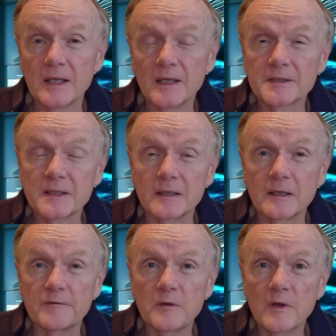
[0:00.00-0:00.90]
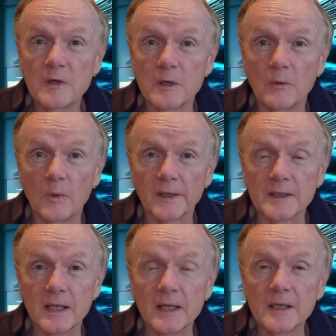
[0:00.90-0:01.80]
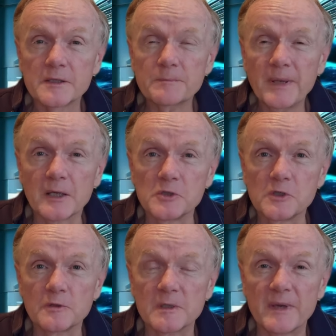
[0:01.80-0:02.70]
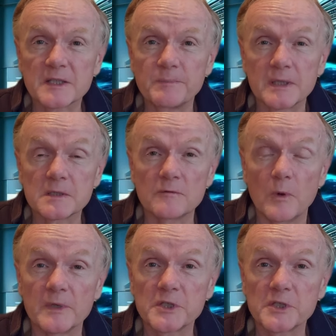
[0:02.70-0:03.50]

Incidentally, if you've only got one day, just pick and choose the best bits of